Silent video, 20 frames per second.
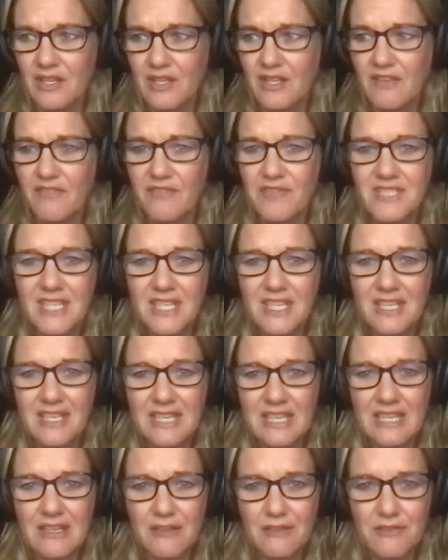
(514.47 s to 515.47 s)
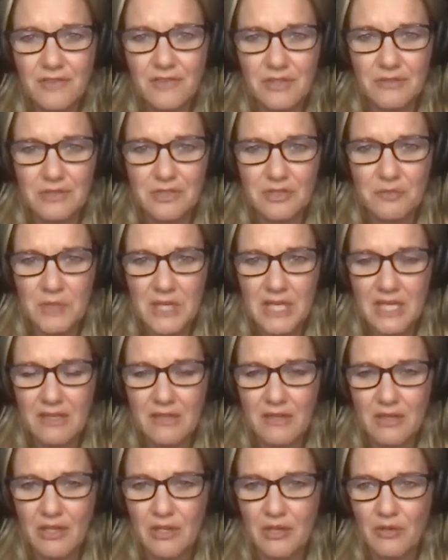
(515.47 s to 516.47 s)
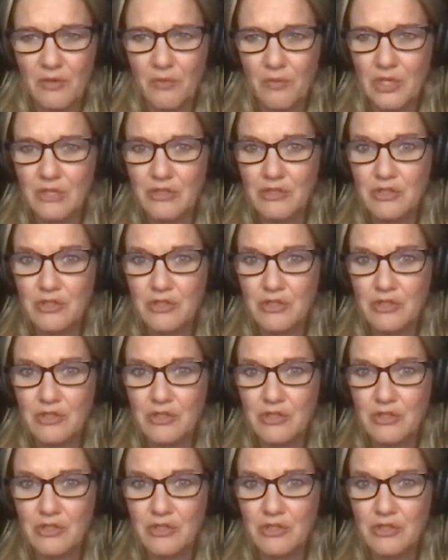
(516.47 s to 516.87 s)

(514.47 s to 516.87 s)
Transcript: it feels like an interview to me where